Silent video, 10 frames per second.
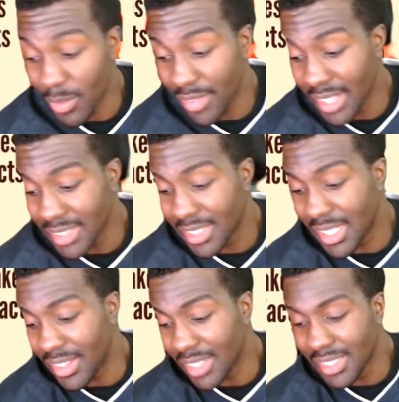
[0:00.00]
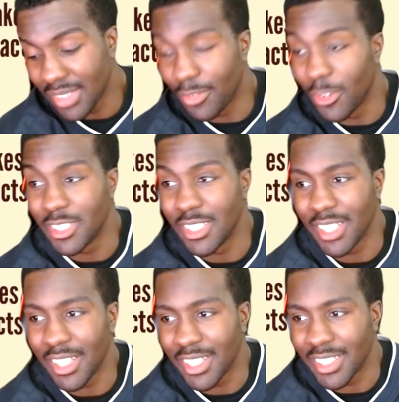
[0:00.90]
and that's the unfortunate
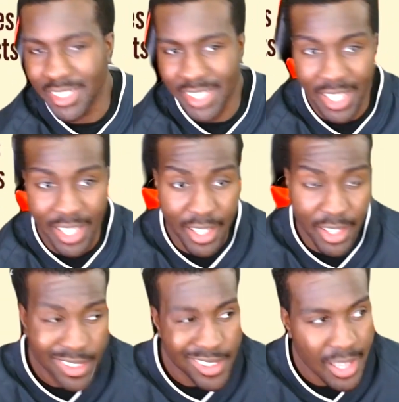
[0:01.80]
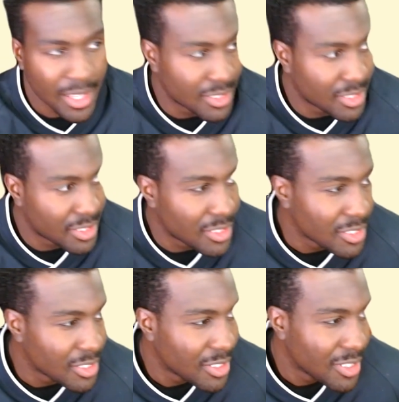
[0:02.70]
thing because it's like it's
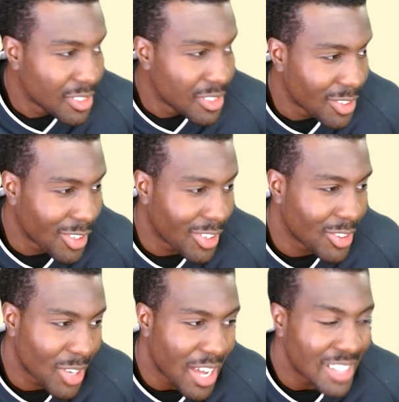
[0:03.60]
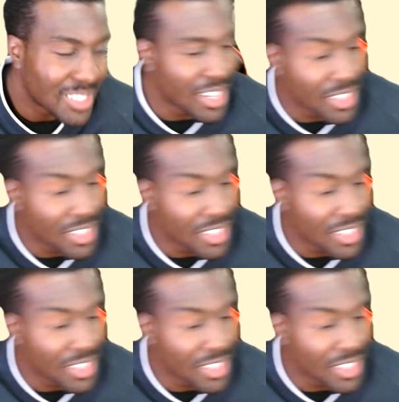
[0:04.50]
they're kind of signing